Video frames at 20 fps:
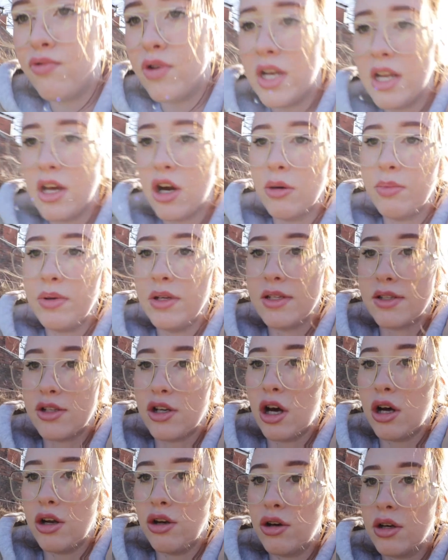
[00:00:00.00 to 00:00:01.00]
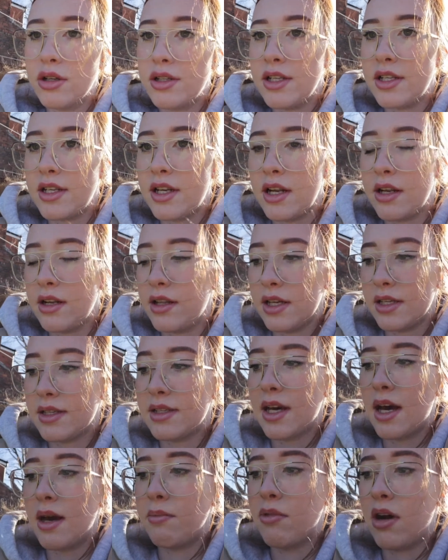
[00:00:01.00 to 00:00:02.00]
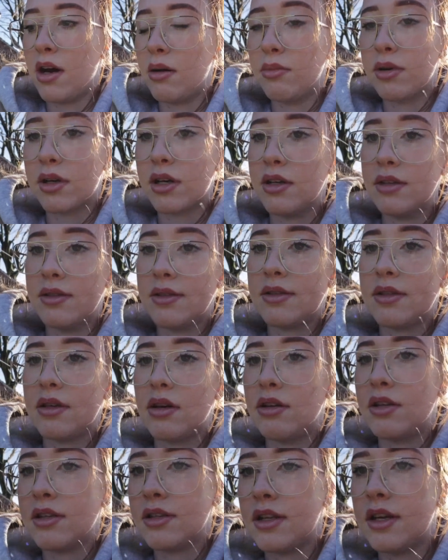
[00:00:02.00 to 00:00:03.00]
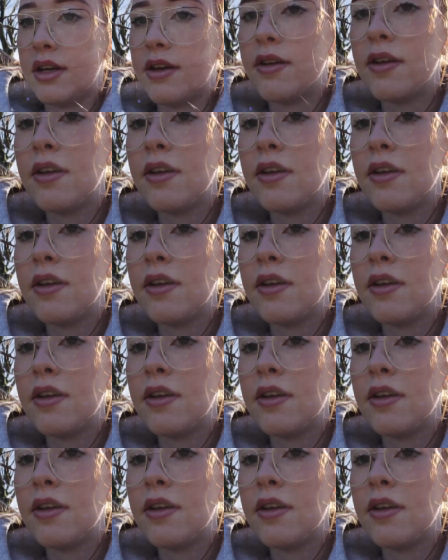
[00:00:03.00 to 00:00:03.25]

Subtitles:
Really hope he's not naughty this time around because honestly,